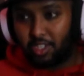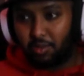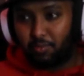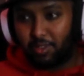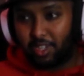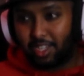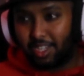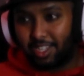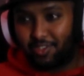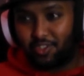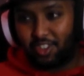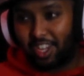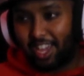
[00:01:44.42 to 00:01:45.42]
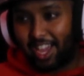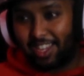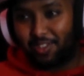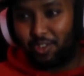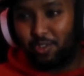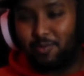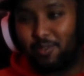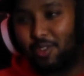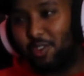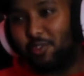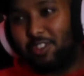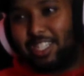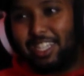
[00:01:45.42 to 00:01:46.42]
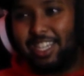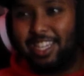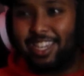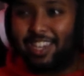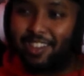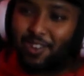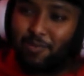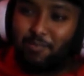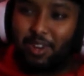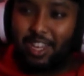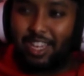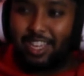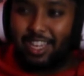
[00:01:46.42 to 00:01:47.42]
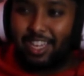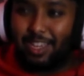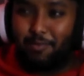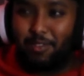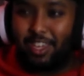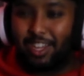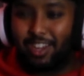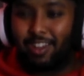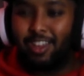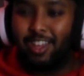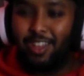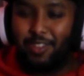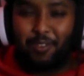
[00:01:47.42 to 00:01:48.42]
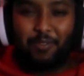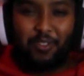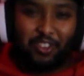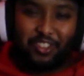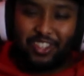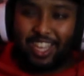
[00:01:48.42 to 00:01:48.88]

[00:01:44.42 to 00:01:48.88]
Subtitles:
she bringing his drunk ass home, or are we seeing her bringing him here the first